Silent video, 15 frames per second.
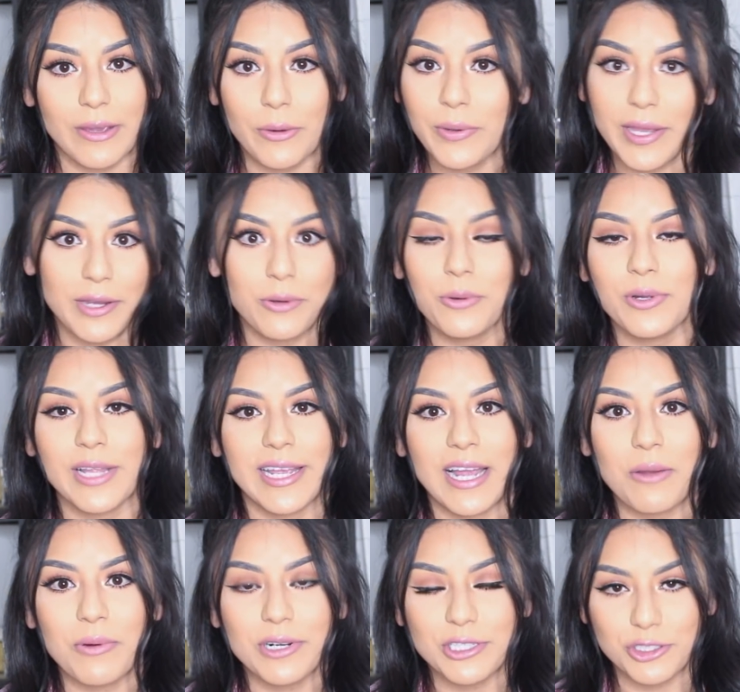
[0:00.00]
okay, cool, like
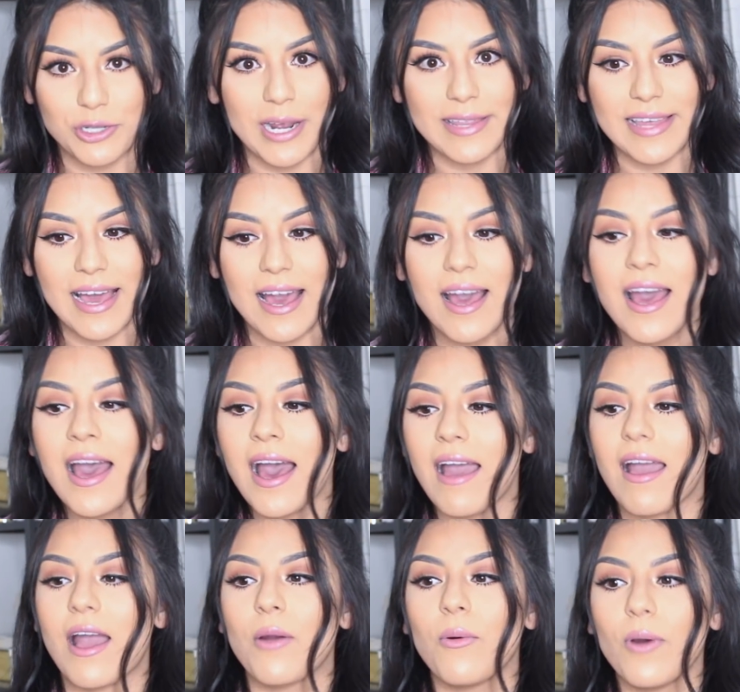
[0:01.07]
I want to try that.
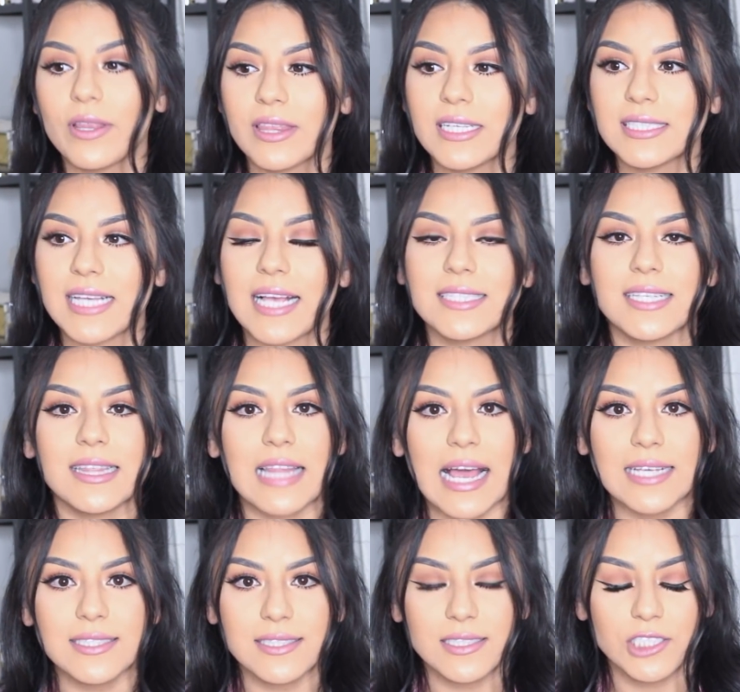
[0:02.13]
I want this as a
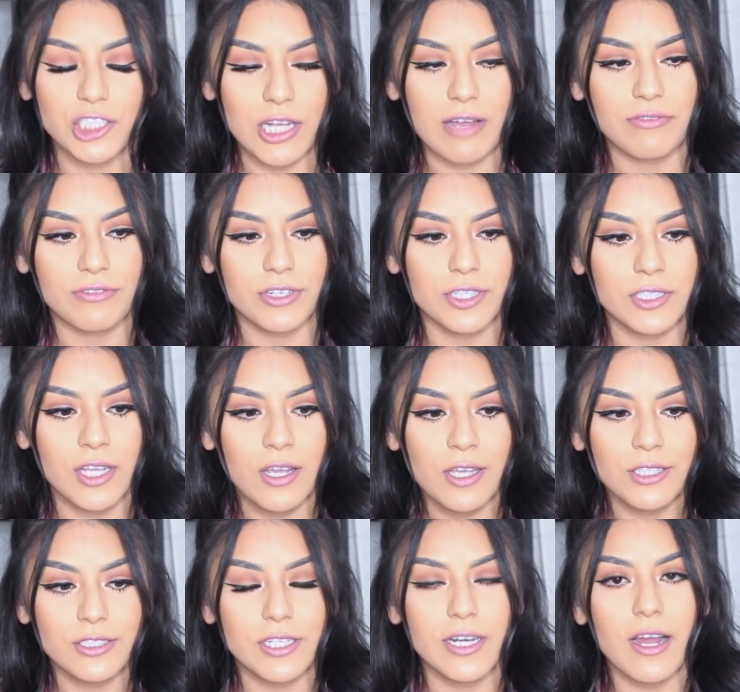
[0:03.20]
last ditch effort
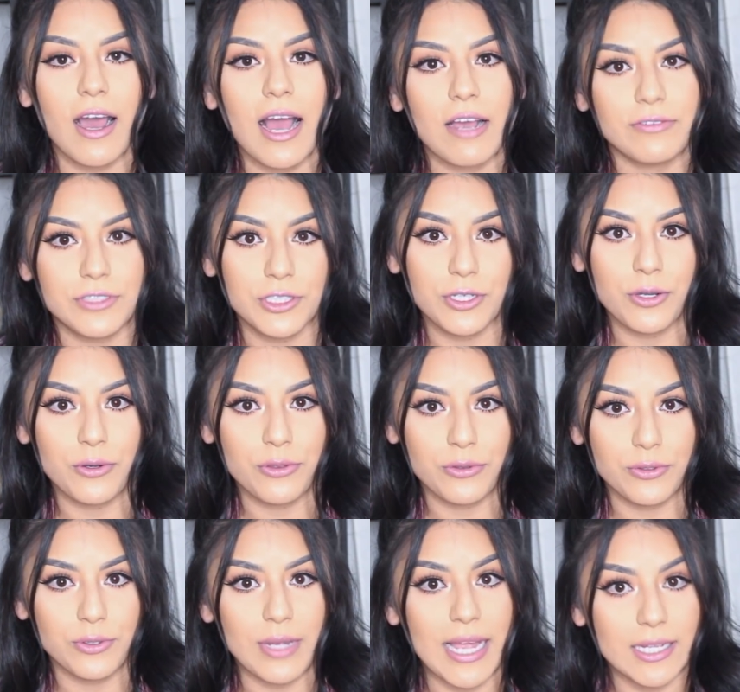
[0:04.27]
to not have to go
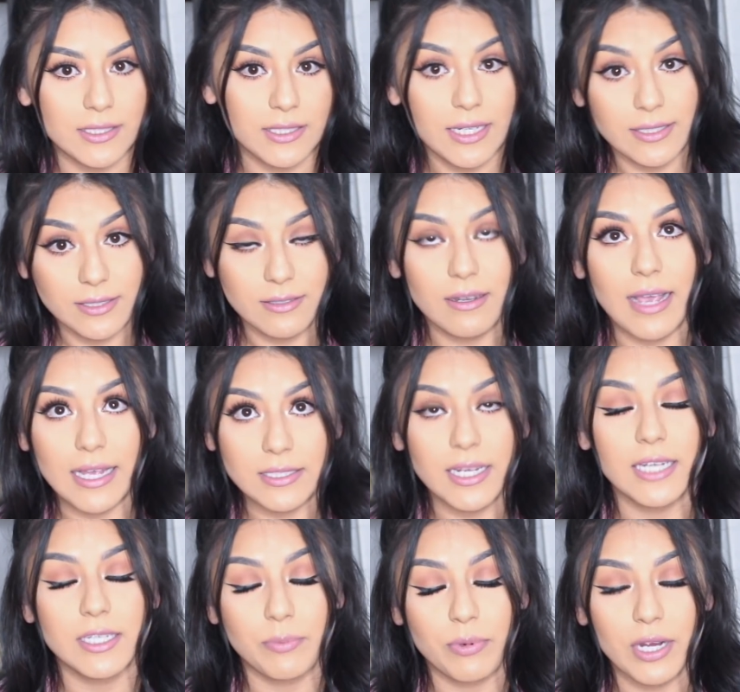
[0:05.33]
through
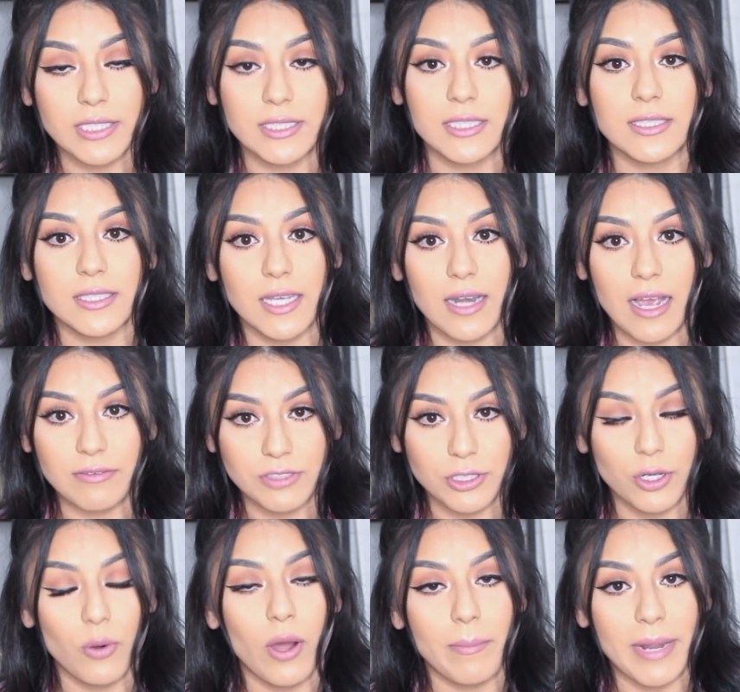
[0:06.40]
antidepressants and have to
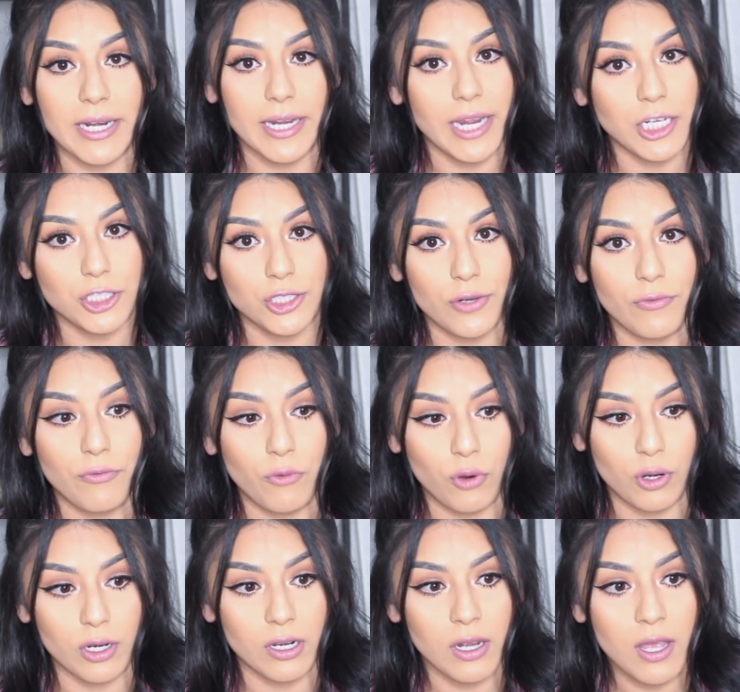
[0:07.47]
go on medication
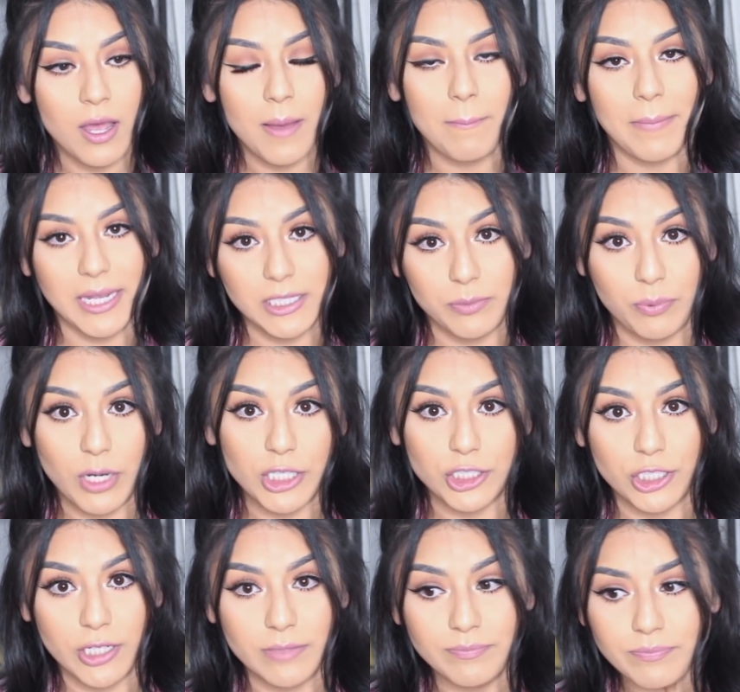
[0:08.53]
for my
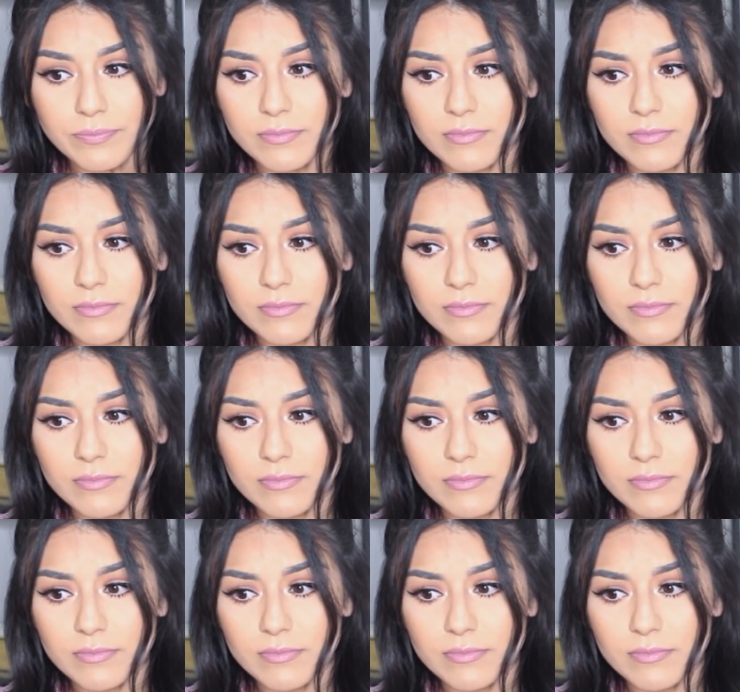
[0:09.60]
depression